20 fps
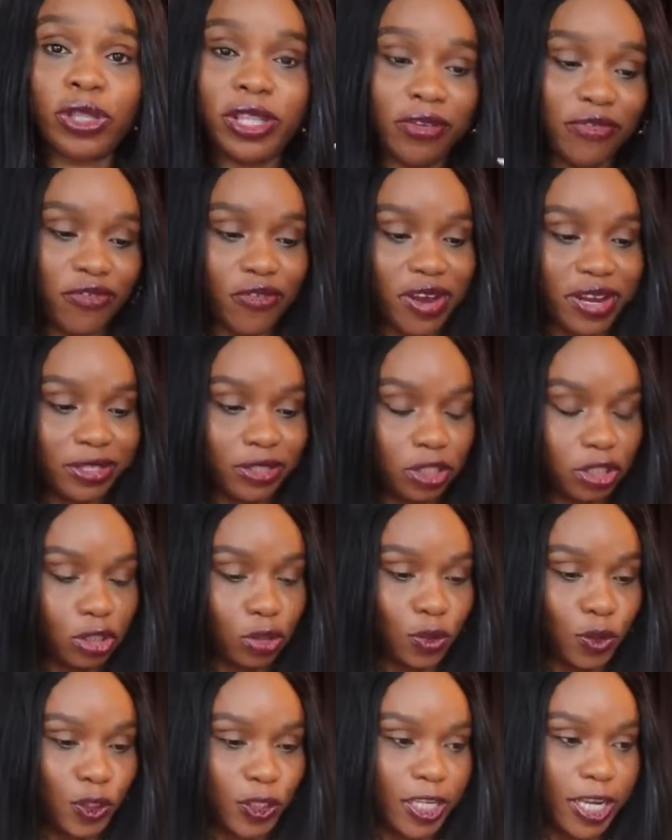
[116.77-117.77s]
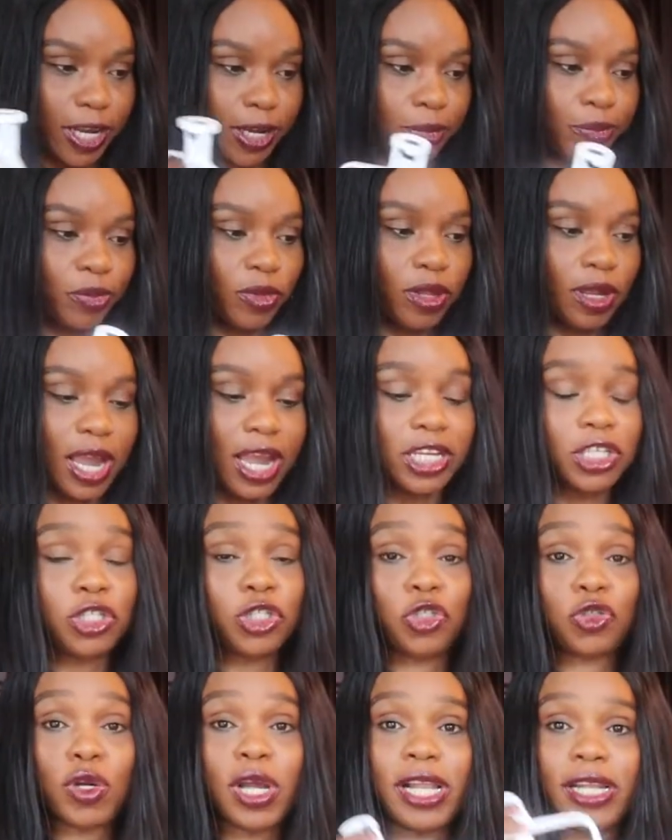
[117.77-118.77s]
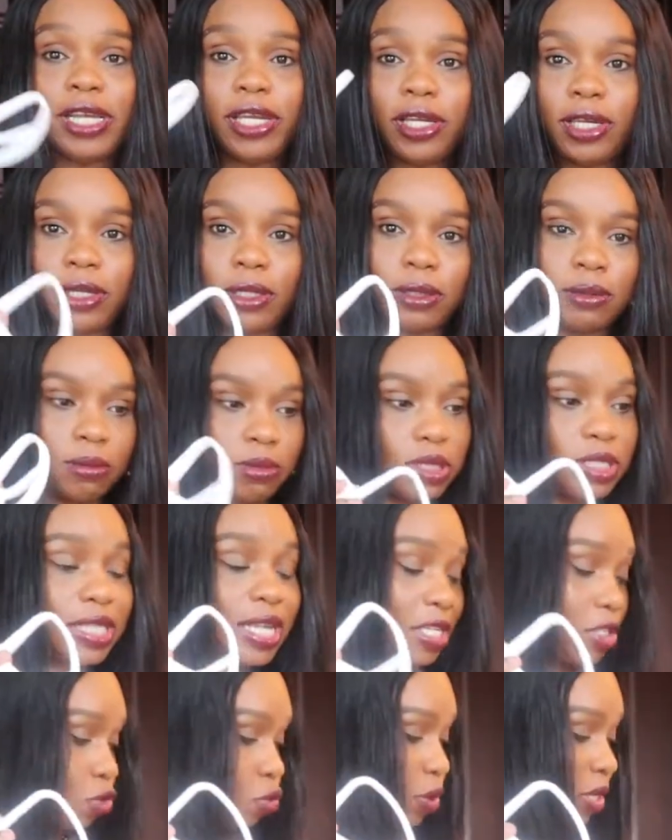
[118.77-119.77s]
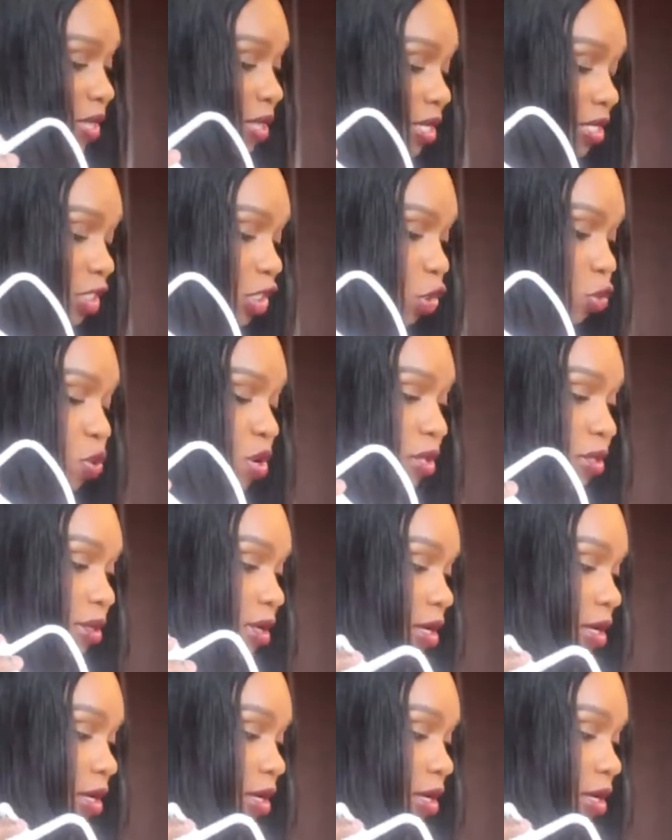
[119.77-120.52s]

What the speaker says: different tools here. I usually start with this one.